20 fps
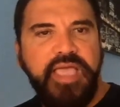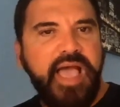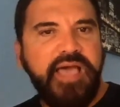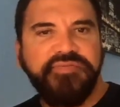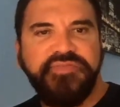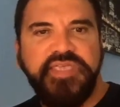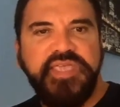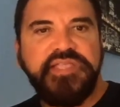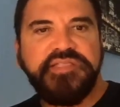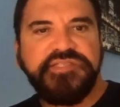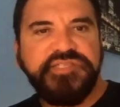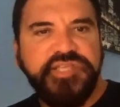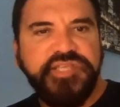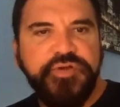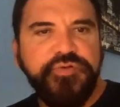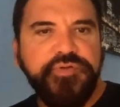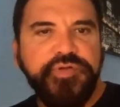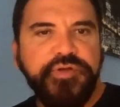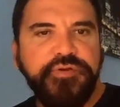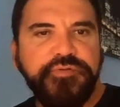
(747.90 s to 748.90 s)
the
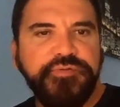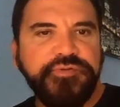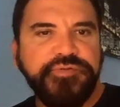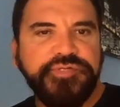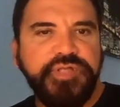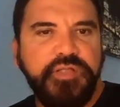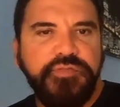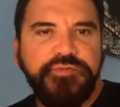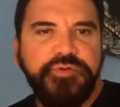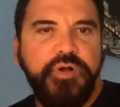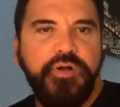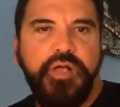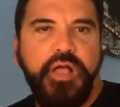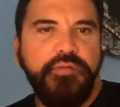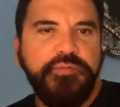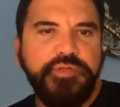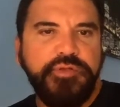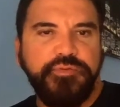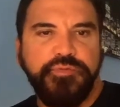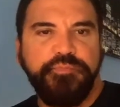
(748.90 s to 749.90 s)
interior, they're all,
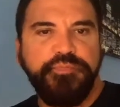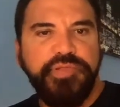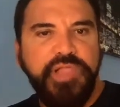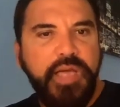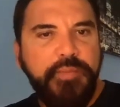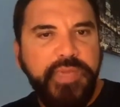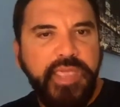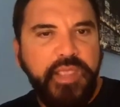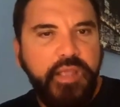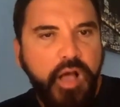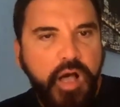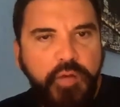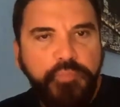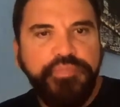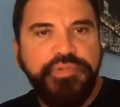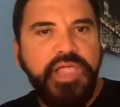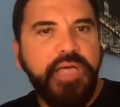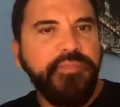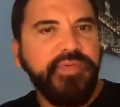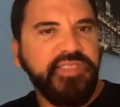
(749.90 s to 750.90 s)
you know, plumbing. All
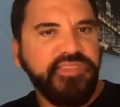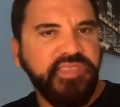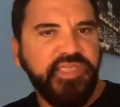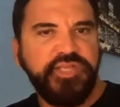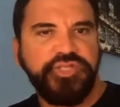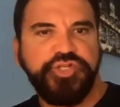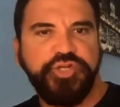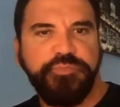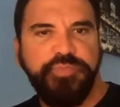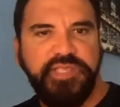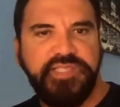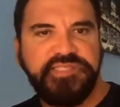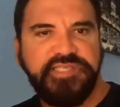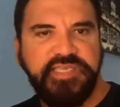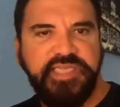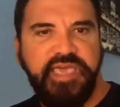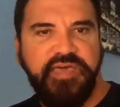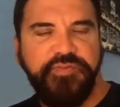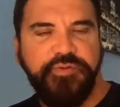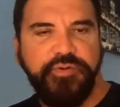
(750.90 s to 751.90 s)
plumbing things should be
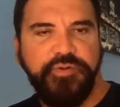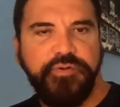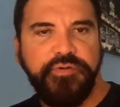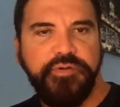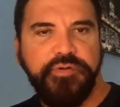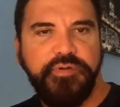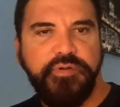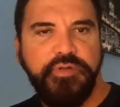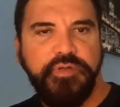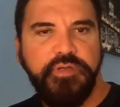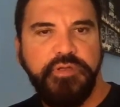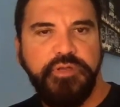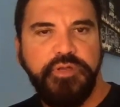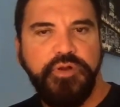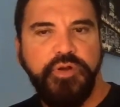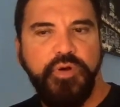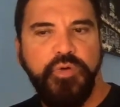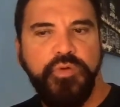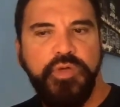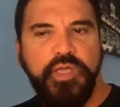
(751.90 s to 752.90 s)
together. You
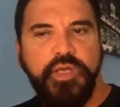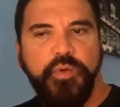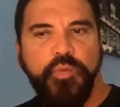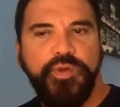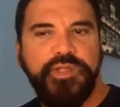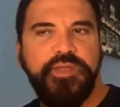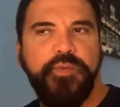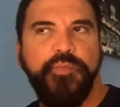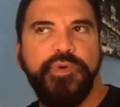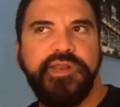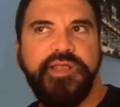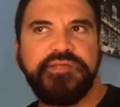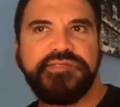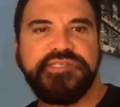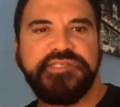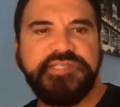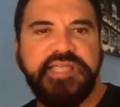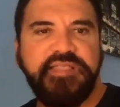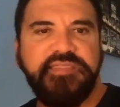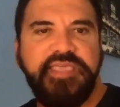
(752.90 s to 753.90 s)
know, well, what else
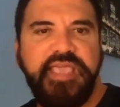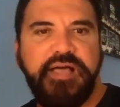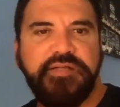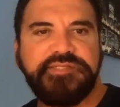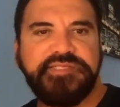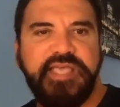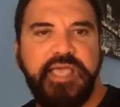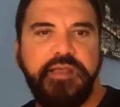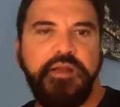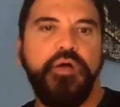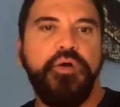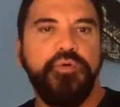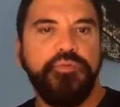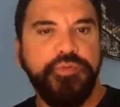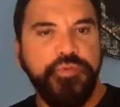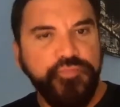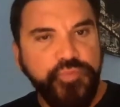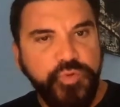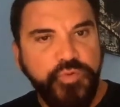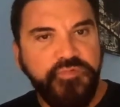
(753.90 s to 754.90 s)
is on the outside? Oh,
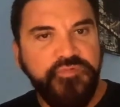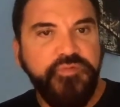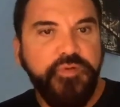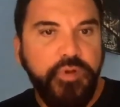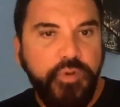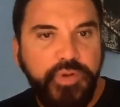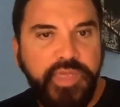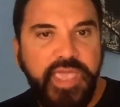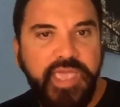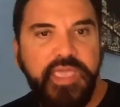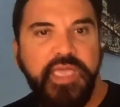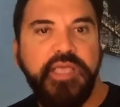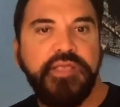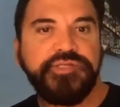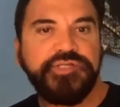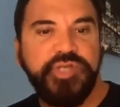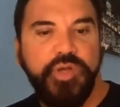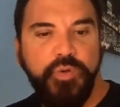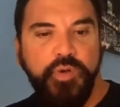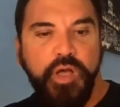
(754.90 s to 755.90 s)
the roof. Okay,
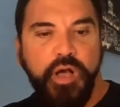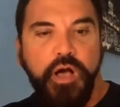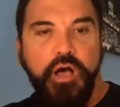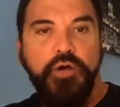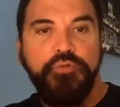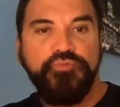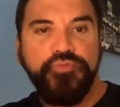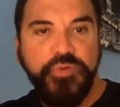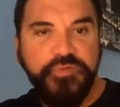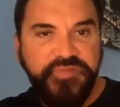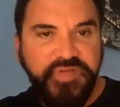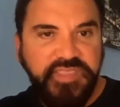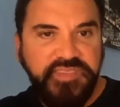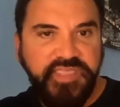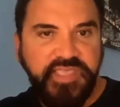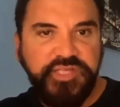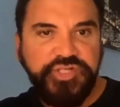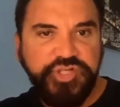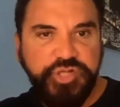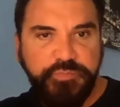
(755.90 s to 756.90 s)
so all roofing
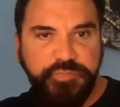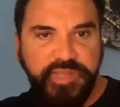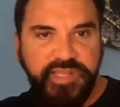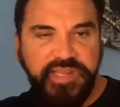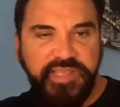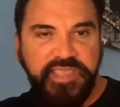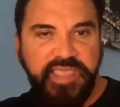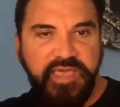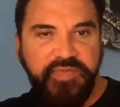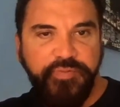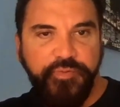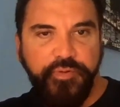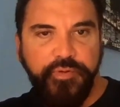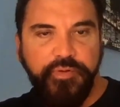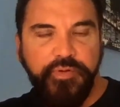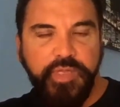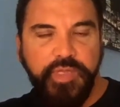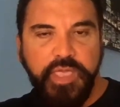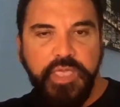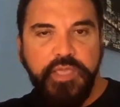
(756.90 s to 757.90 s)
things should be together.
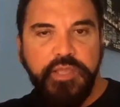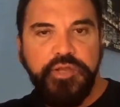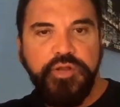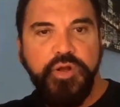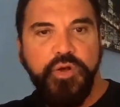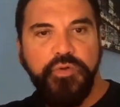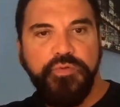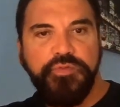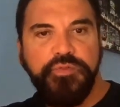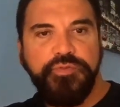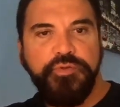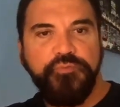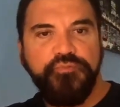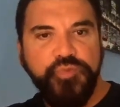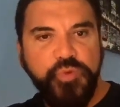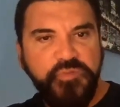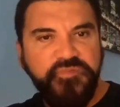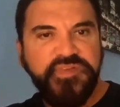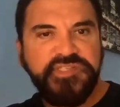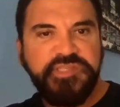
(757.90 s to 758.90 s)
You know, the
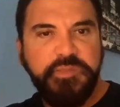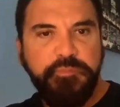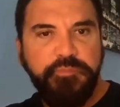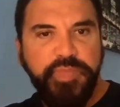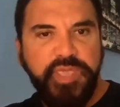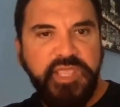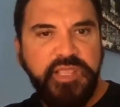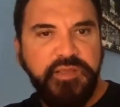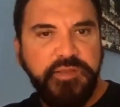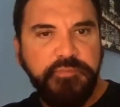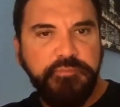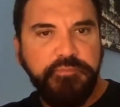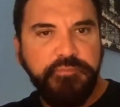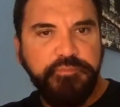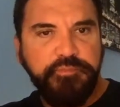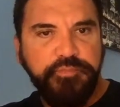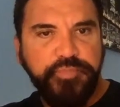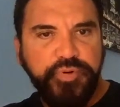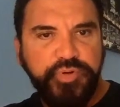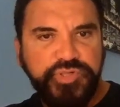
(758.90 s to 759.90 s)
roof is a big
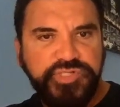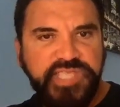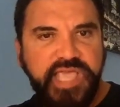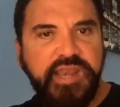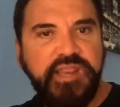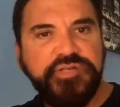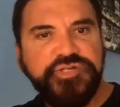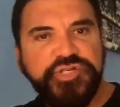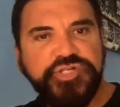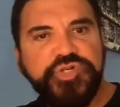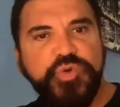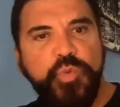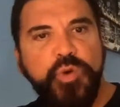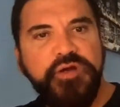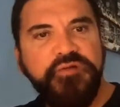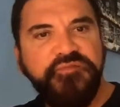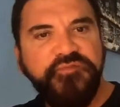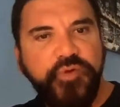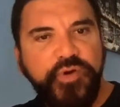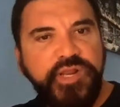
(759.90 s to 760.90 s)
percentage of
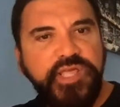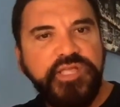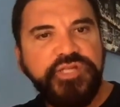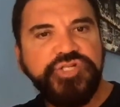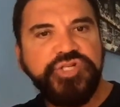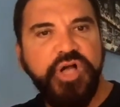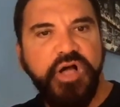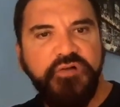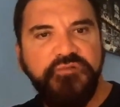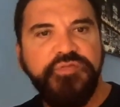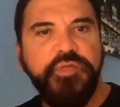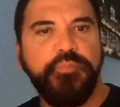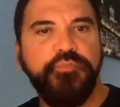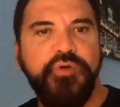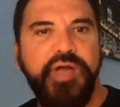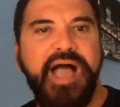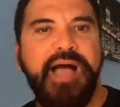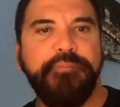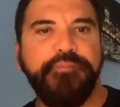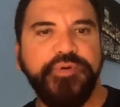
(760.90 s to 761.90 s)
square footage of the
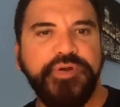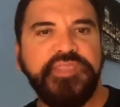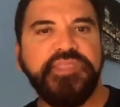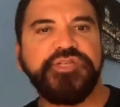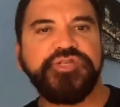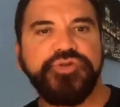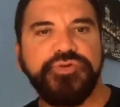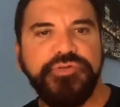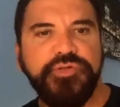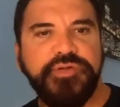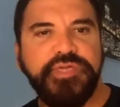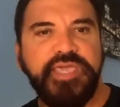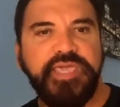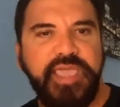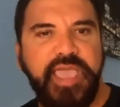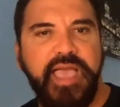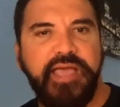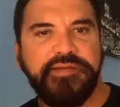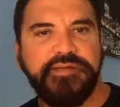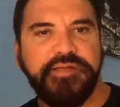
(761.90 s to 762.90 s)
property that you're
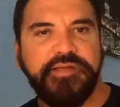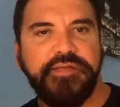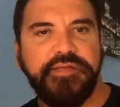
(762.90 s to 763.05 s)
looking at.